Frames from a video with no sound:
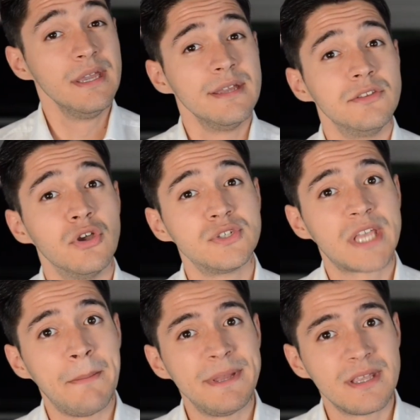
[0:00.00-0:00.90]
Those
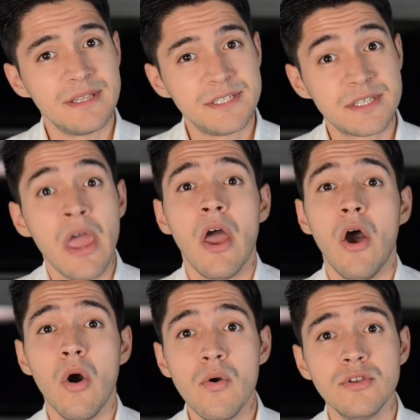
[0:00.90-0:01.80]
capitalists
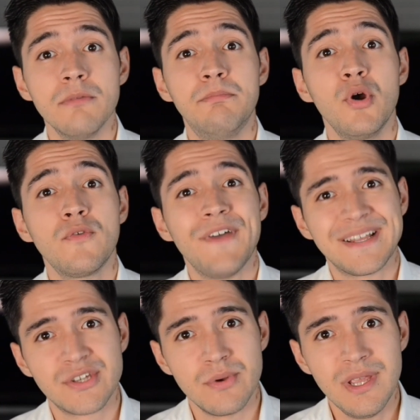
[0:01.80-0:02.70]
own the book
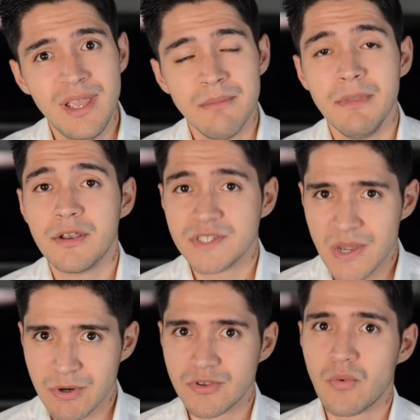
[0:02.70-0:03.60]
factory because they
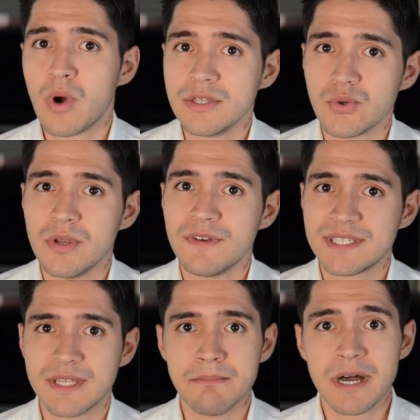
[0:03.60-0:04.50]
were the ones to invest
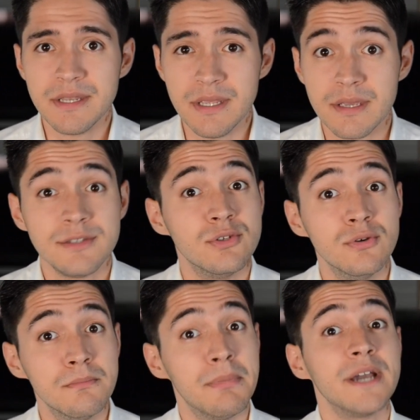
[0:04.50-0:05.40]
the money to
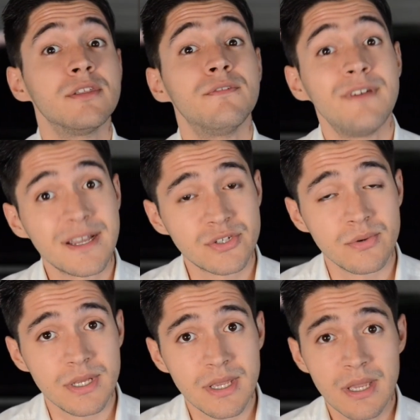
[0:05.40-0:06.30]
buy the
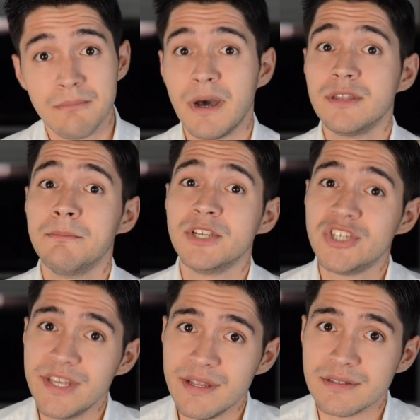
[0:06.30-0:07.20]
factory, buy the
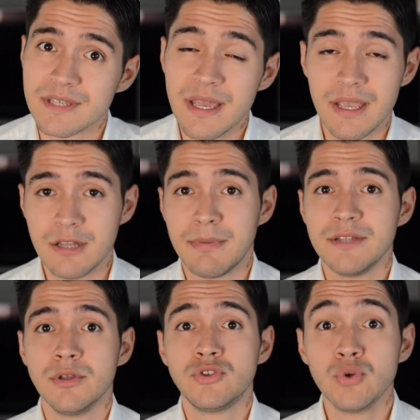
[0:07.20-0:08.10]
machines, and buy
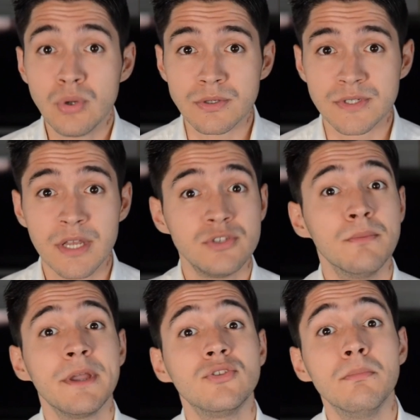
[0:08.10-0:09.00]
the tools to
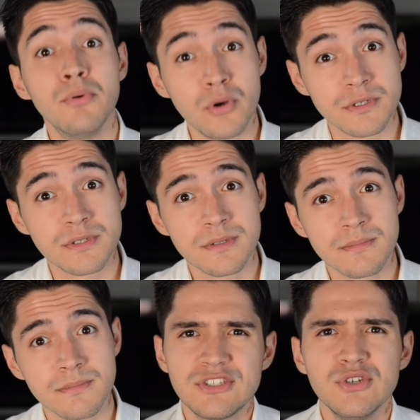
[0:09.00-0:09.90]
make the books.
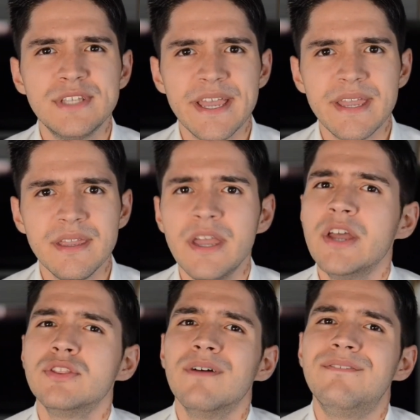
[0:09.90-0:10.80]
Today,
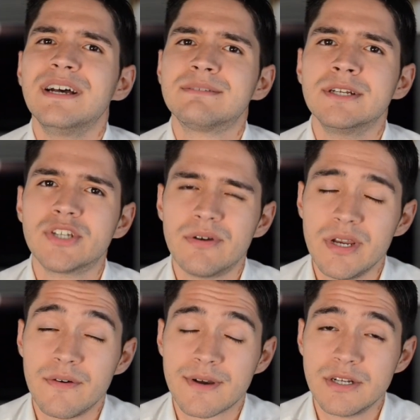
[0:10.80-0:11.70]
the vast majority
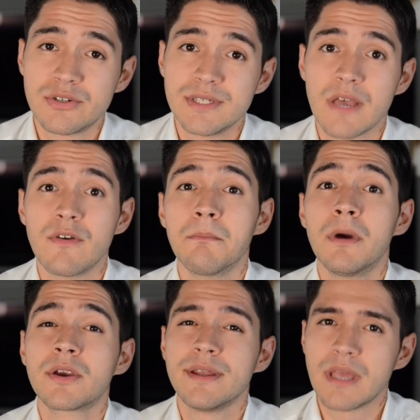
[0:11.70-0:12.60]
of countries have a
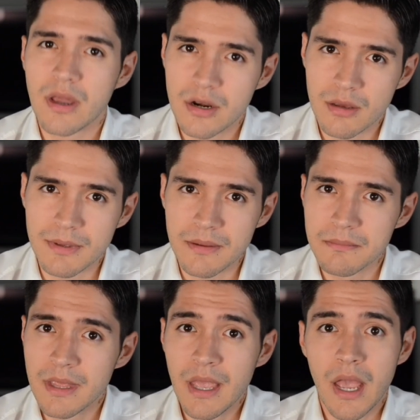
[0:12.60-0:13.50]
market economy,
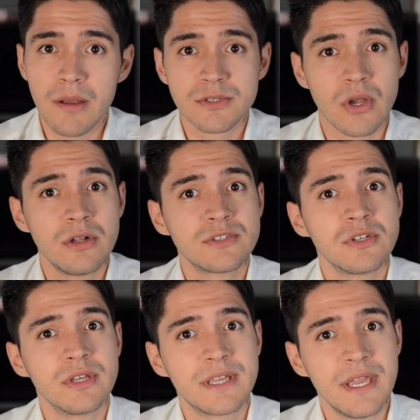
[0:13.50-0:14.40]
and it was also
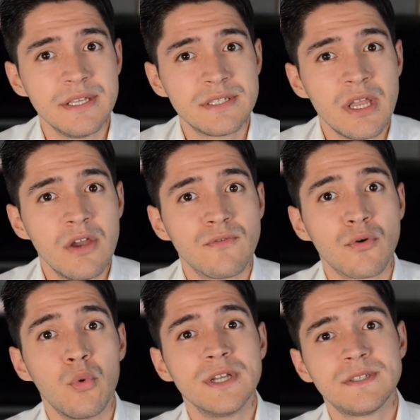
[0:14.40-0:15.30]
the case for
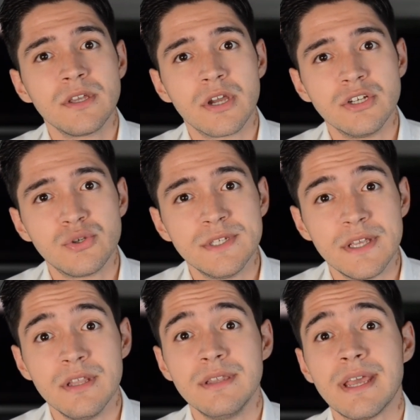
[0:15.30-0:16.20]
Western countries
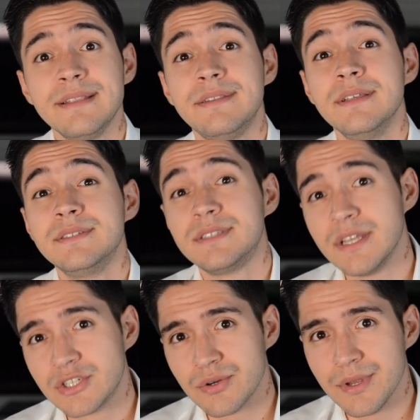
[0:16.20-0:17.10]
in the 19th
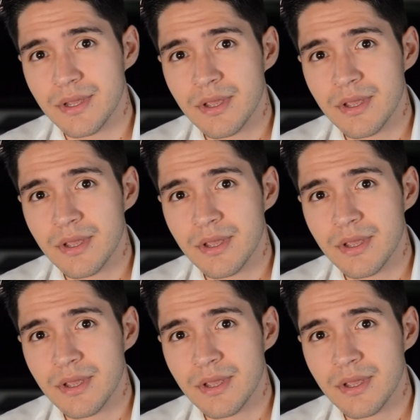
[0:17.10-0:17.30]
century,